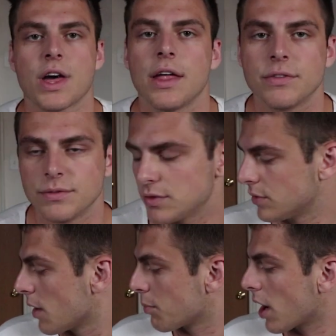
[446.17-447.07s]
thought
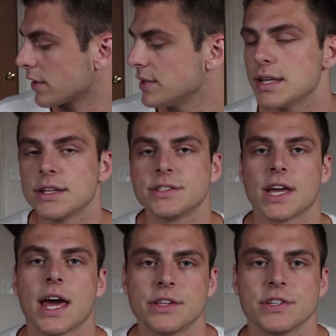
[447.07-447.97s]
the product needed to
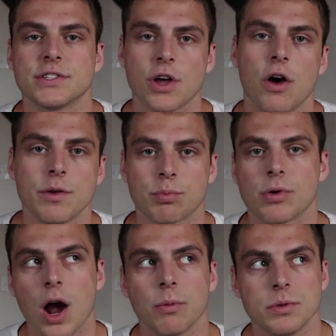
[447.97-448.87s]
kind of just solve the
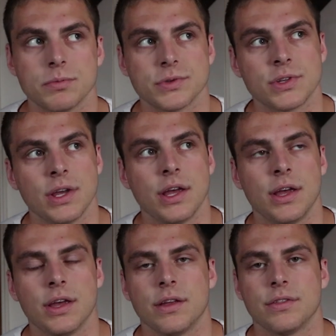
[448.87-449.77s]
problems
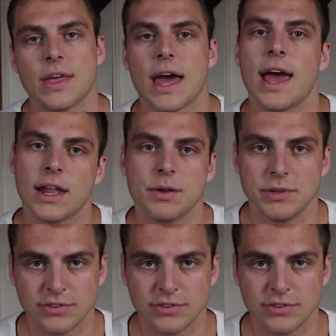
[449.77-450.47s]
that had to be